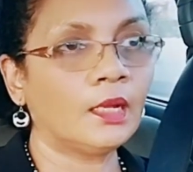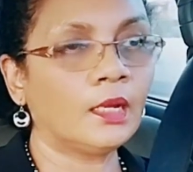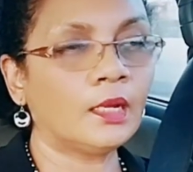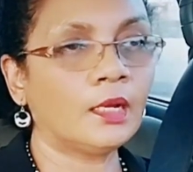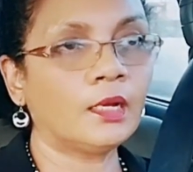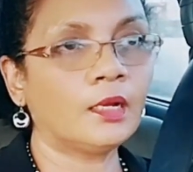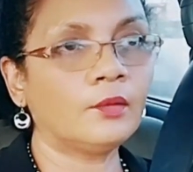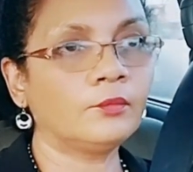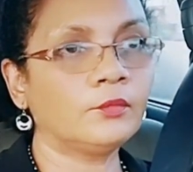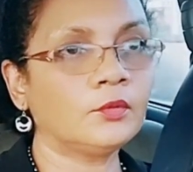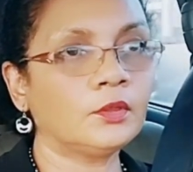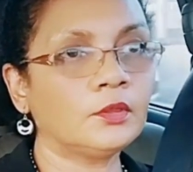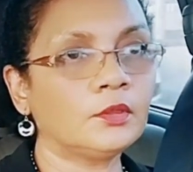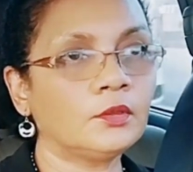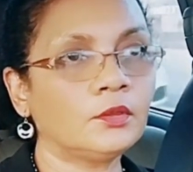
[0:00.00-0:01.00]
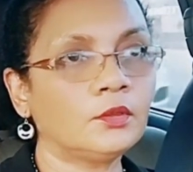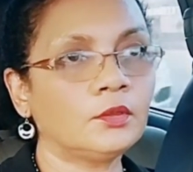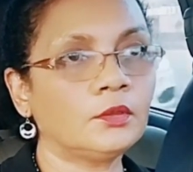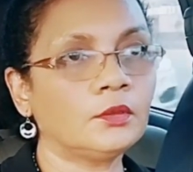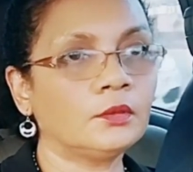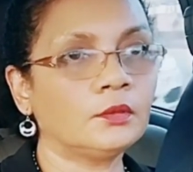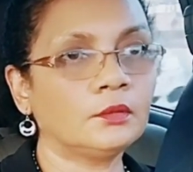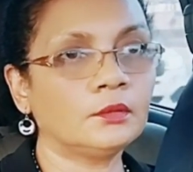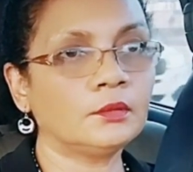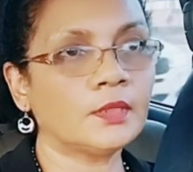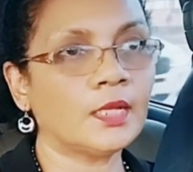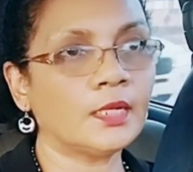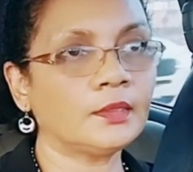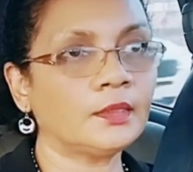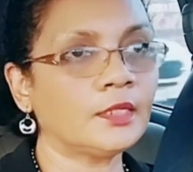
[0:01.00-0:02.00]
um,
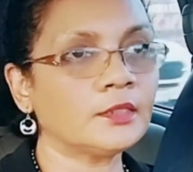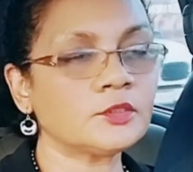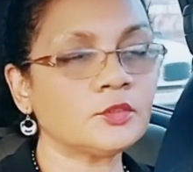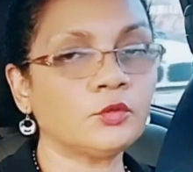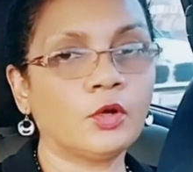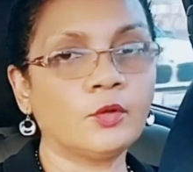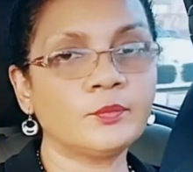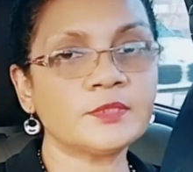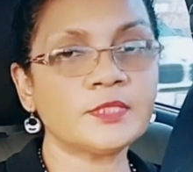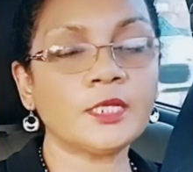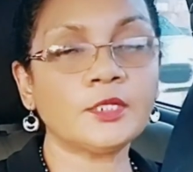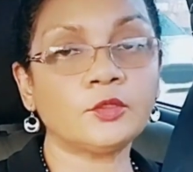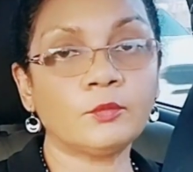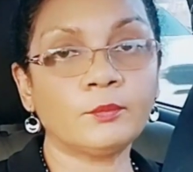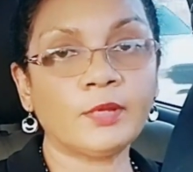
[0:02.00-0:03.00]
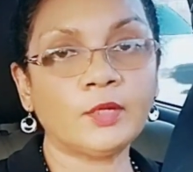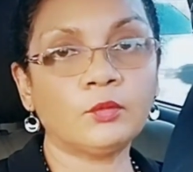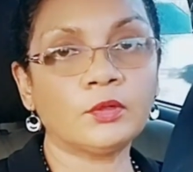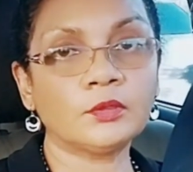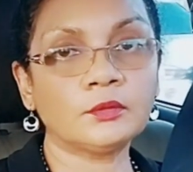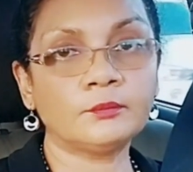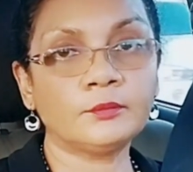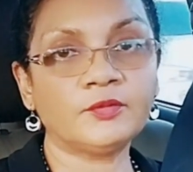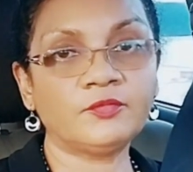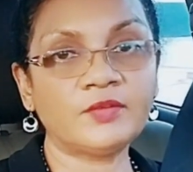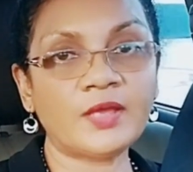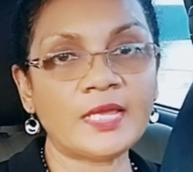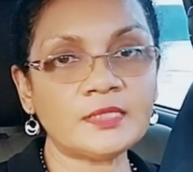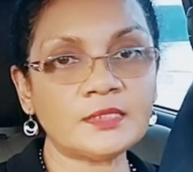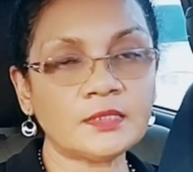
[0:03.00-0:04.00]
that gets you upset, you might want to be
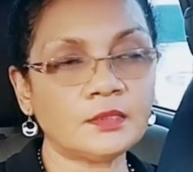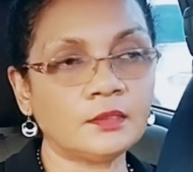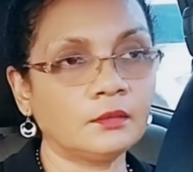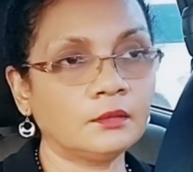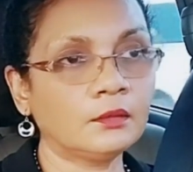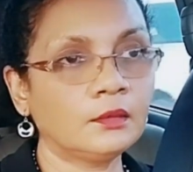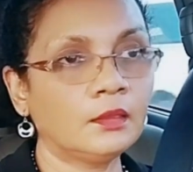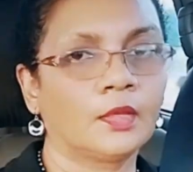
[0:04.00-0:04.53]
fighting.